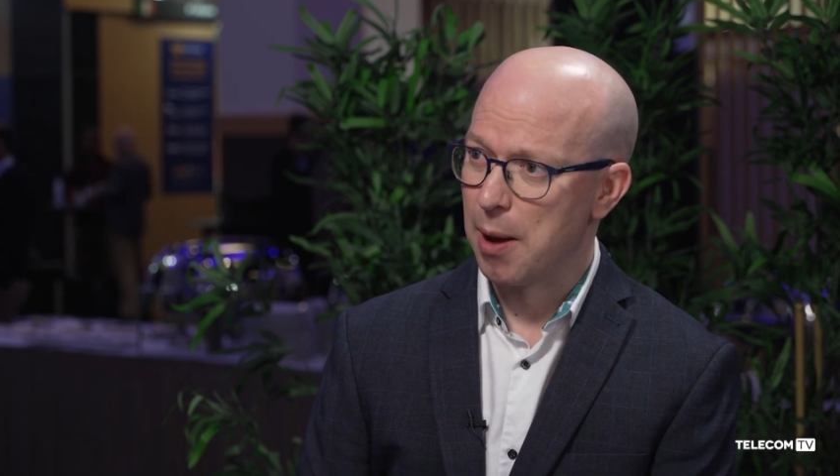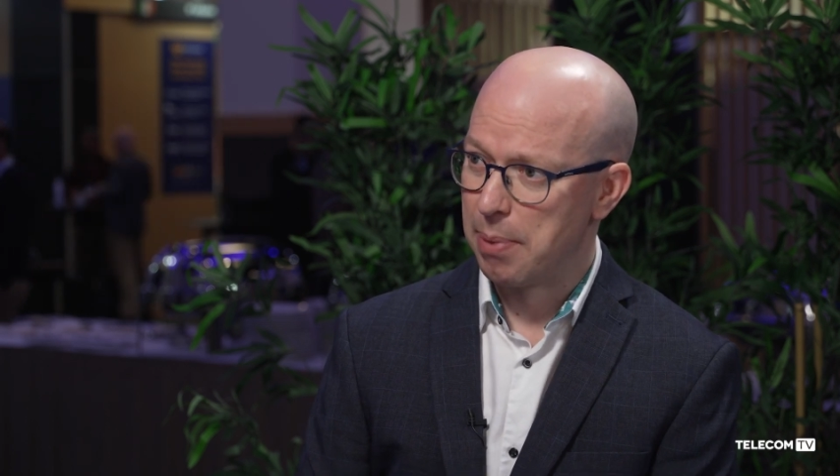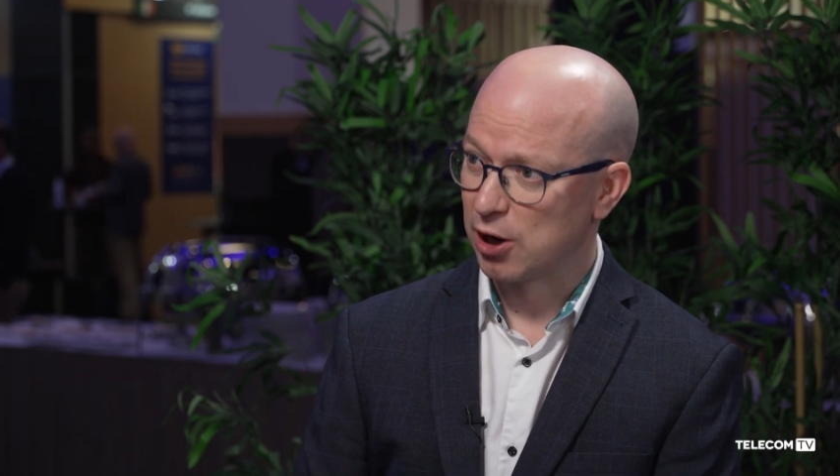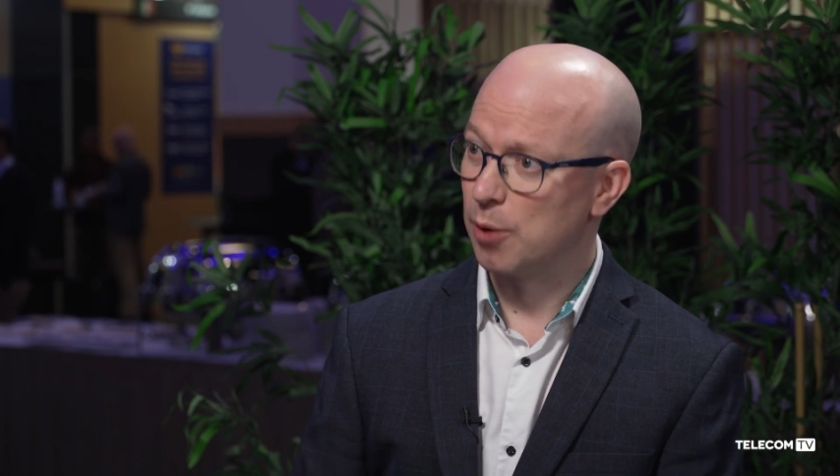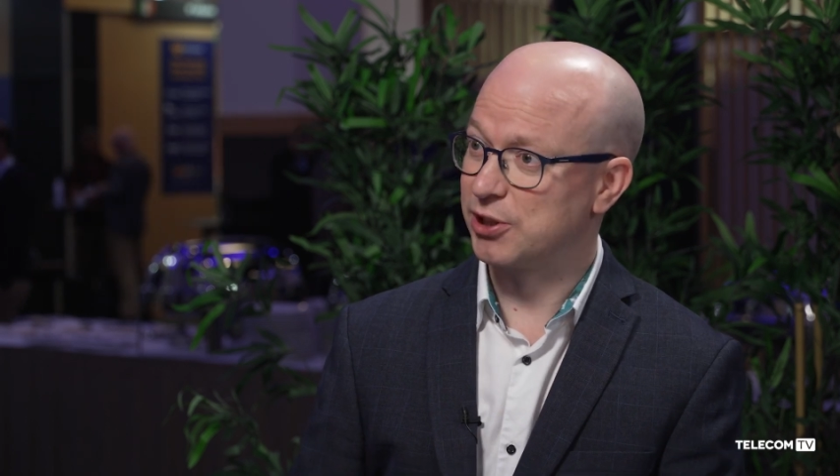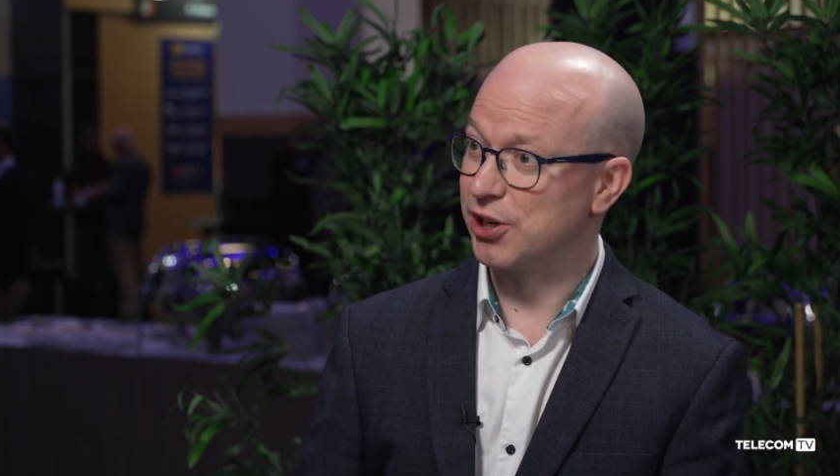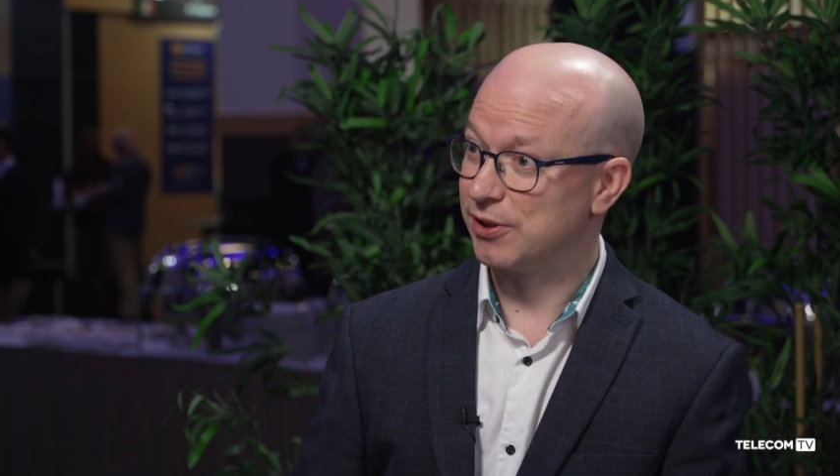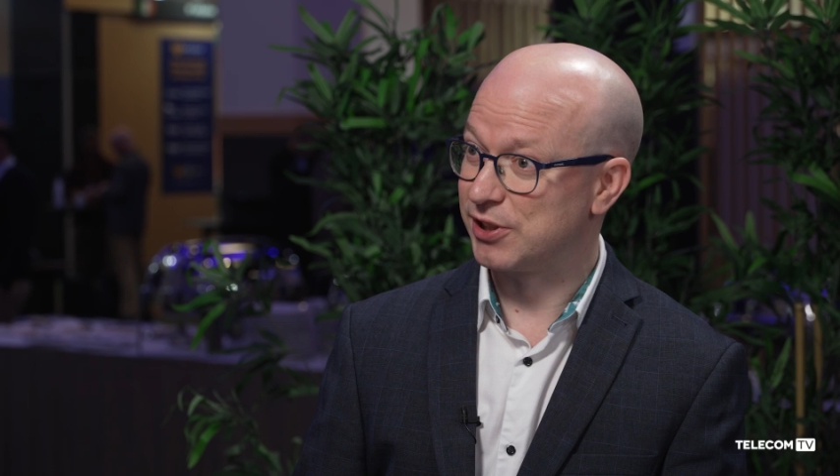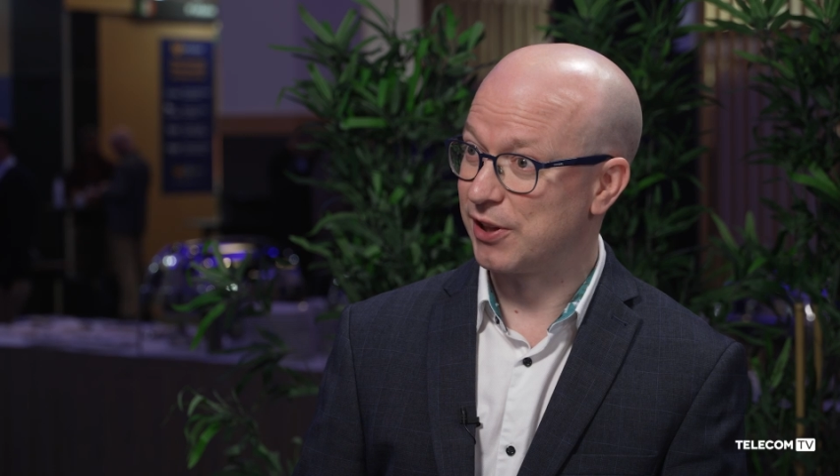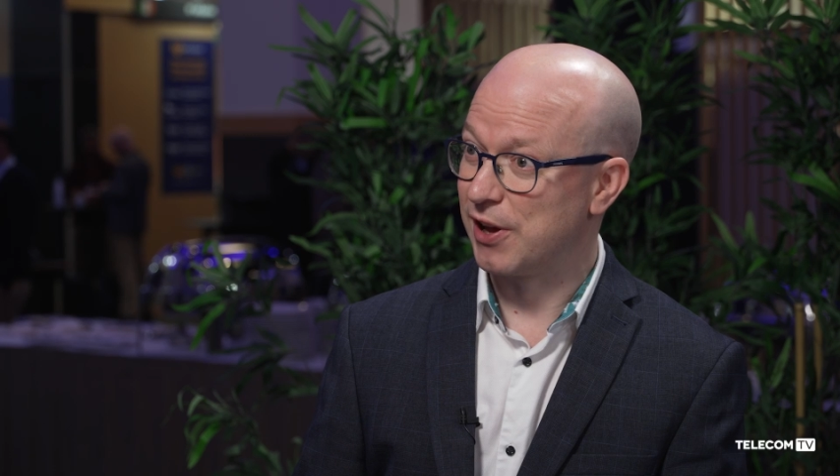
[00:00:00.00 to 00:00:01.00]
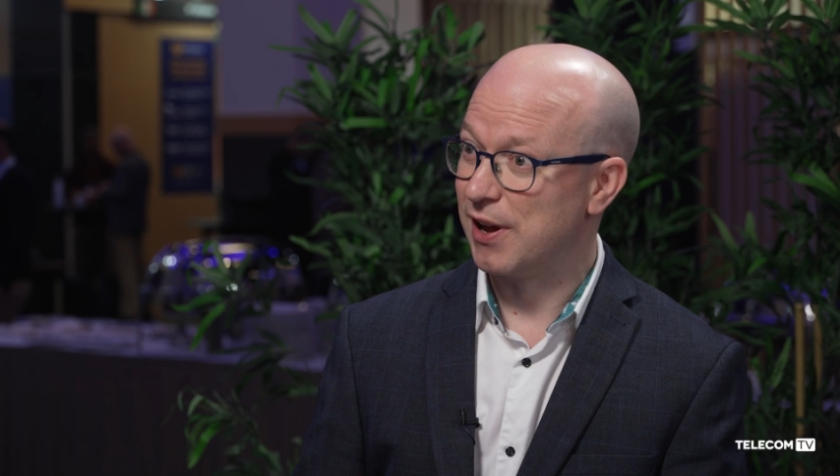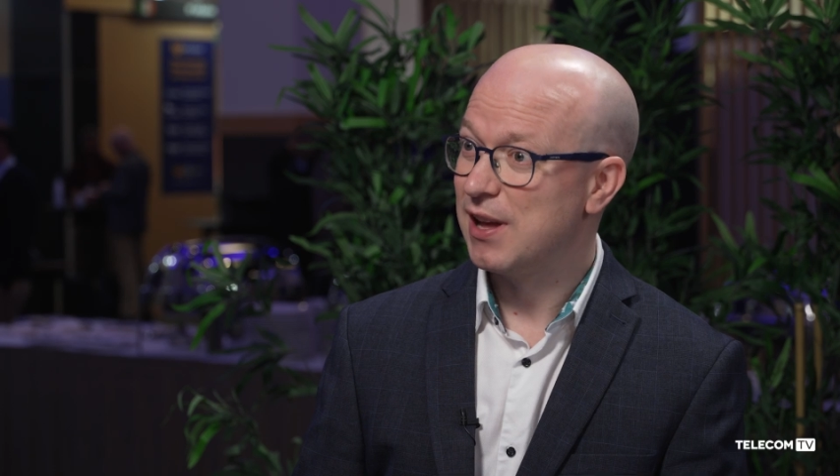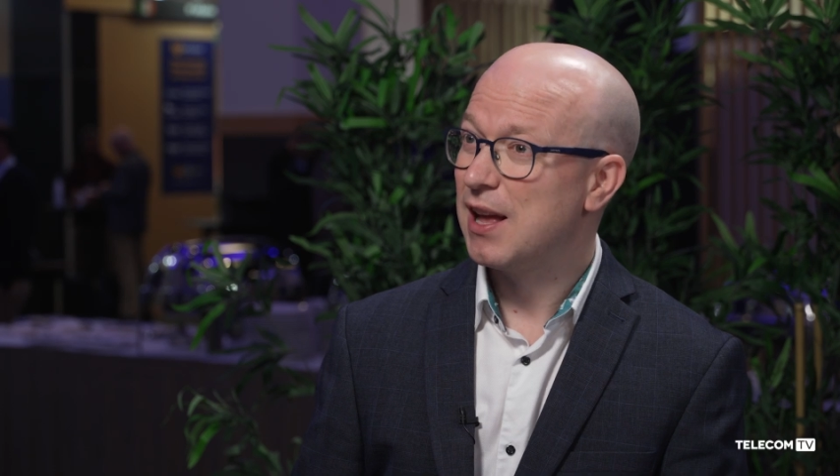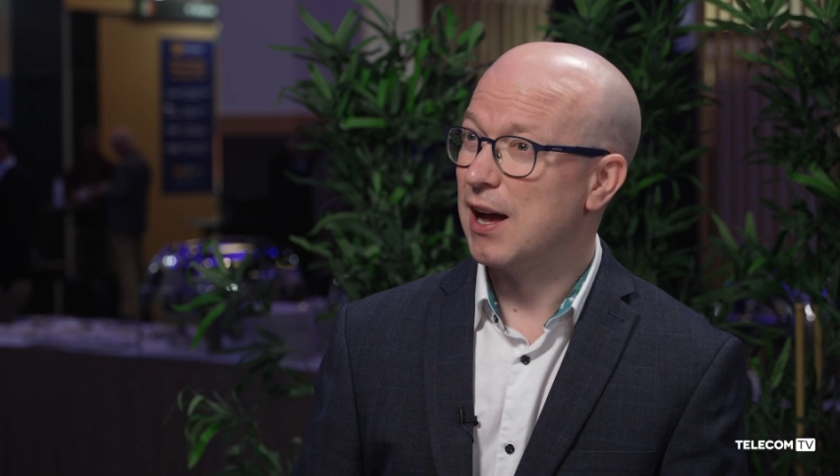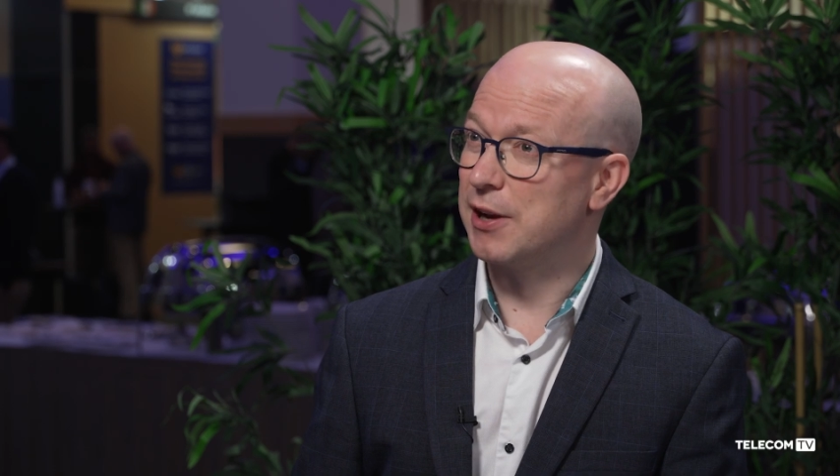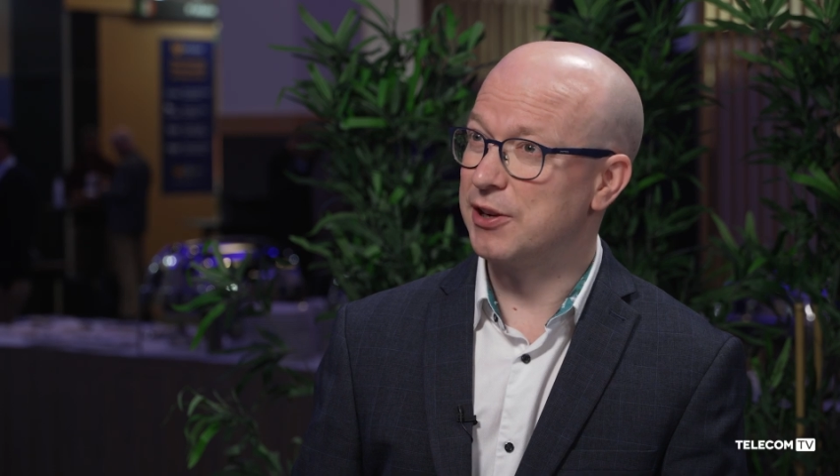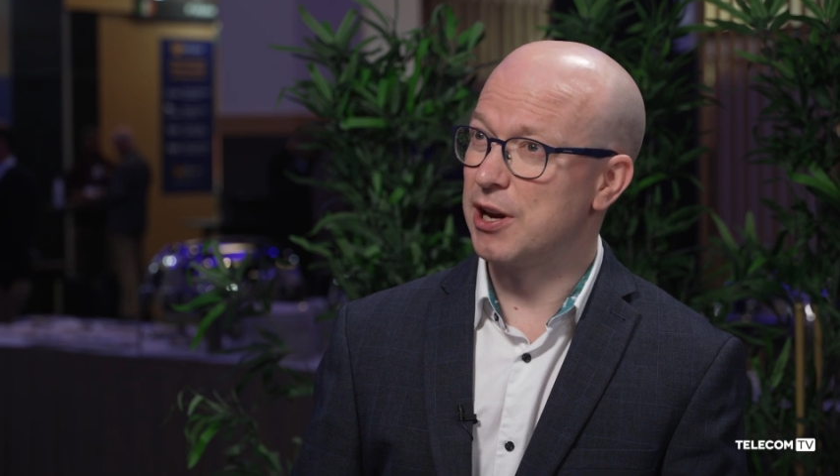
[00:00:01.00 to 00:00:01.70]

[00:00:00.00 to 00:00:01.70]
a big opportunity there and,